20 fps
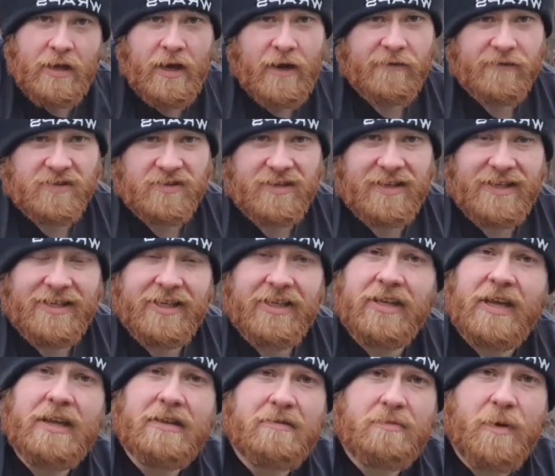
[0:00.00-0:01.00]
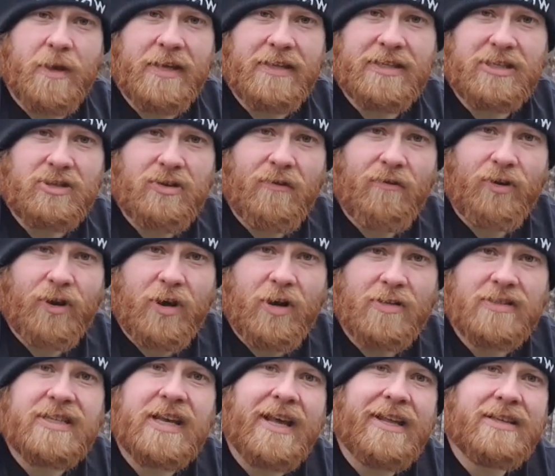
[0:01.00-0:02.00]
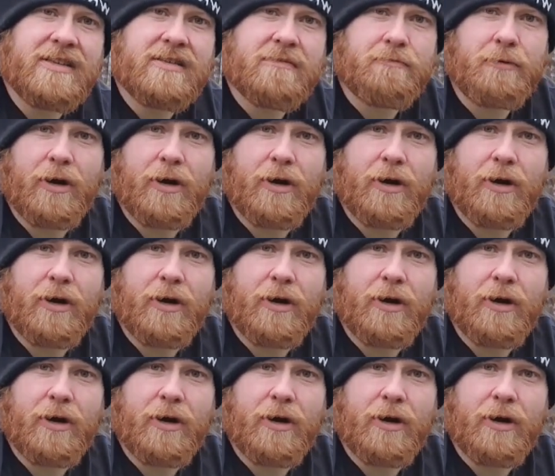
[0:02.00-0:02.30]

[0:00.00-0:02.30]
obviously you need me to do the content,